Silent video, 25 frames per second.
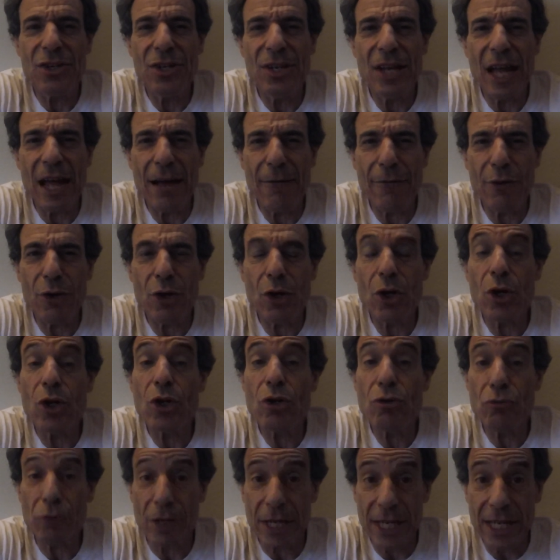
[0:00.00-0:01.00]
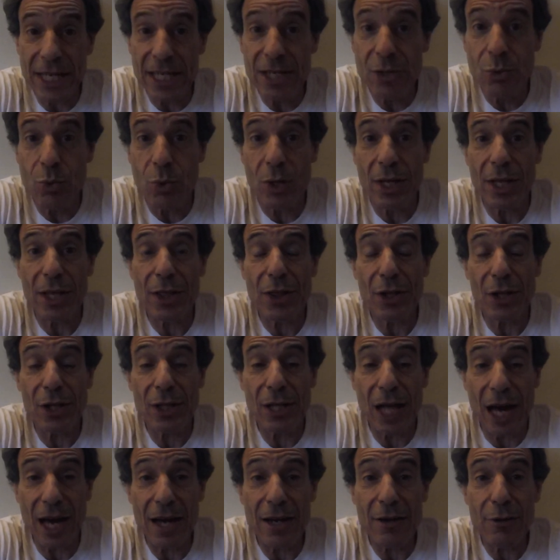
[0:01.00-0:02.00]
never agreed with a
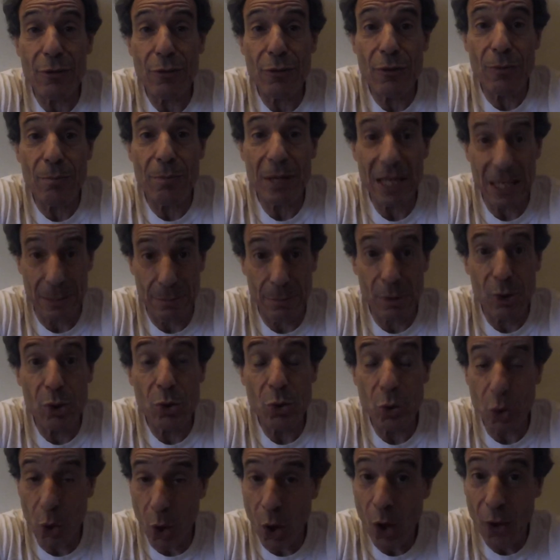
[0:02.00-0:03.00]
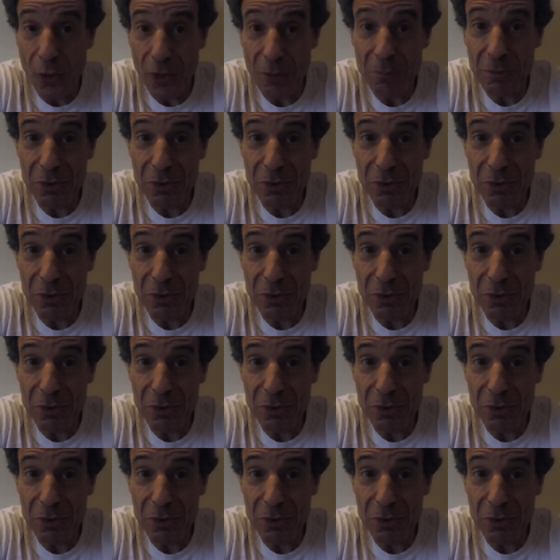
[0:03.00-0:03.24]
lot of people who call